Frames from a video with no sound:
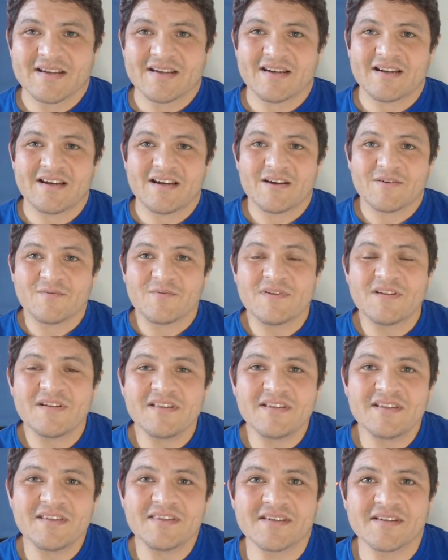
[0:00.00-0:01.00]

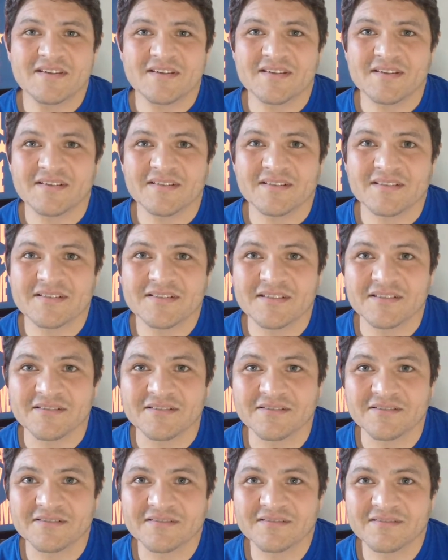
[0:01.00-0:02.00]
Really, the
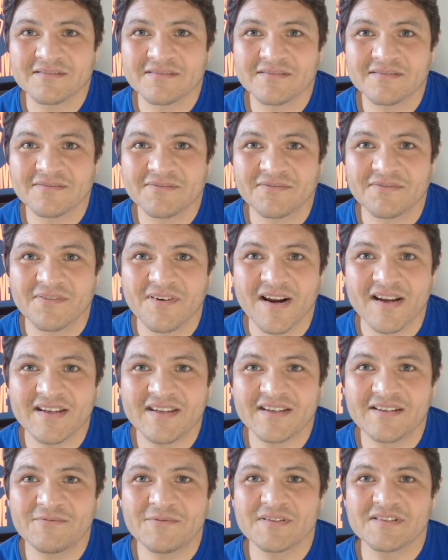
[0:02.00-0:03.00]
so
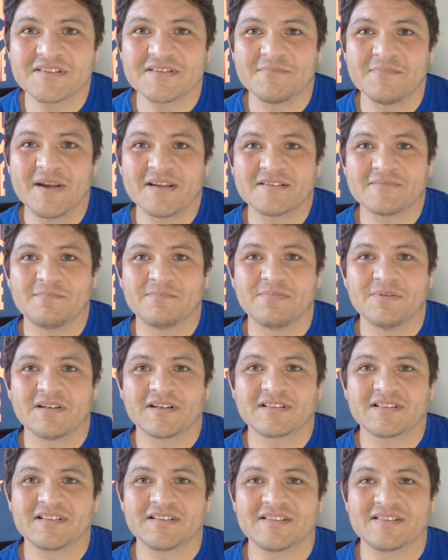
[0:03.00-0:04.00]
Frankie was the best
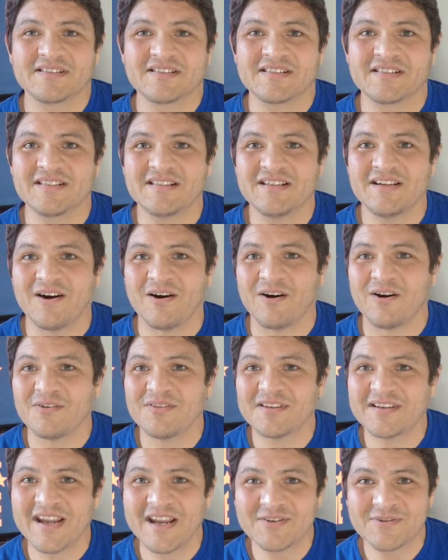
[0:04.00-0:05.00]
book to see all
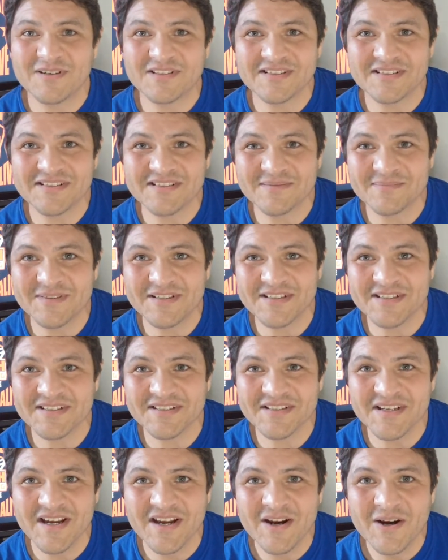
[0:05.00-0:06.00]
the catch wrestling
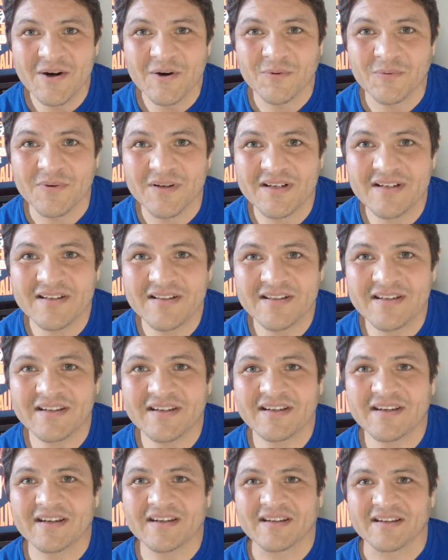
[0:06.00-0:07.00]
submissions.
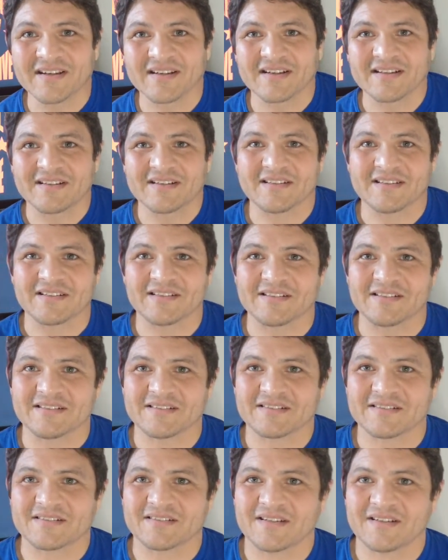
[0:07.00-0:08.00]
Really, it
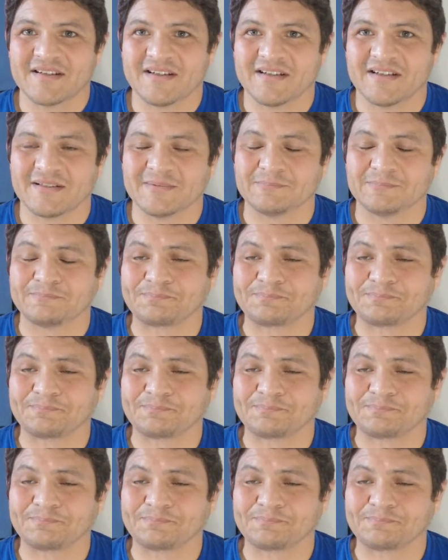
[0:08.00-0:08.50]
is a